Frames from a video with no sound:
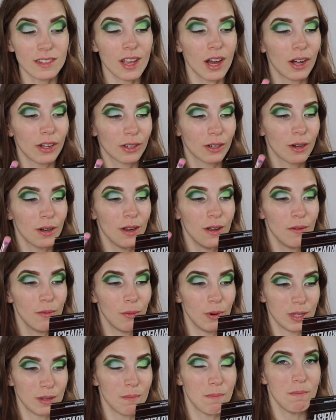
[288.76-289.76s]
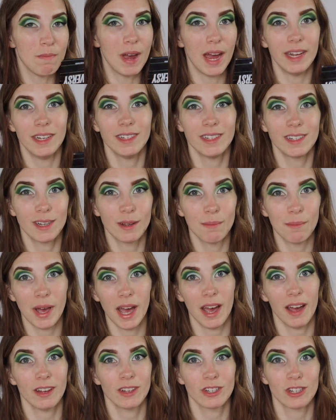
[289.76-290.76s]
color was meant to
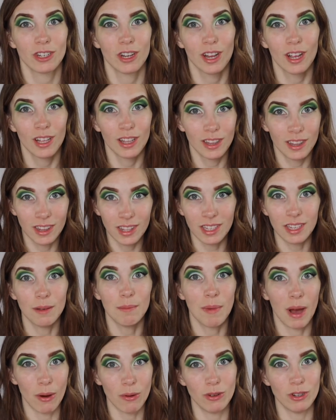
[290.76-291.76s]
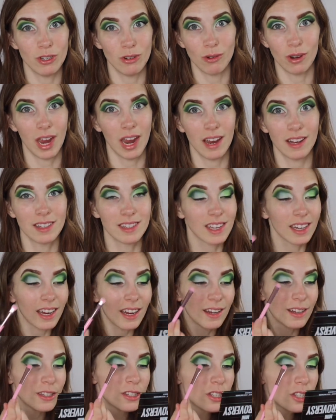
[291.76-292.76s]
match the Mountain Dew cans. Like,
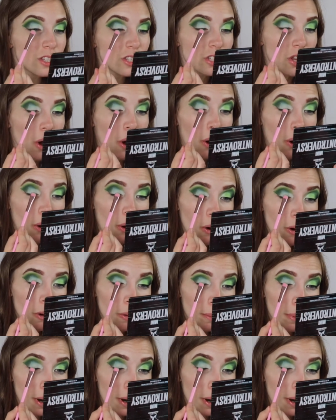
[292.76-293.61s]
it is so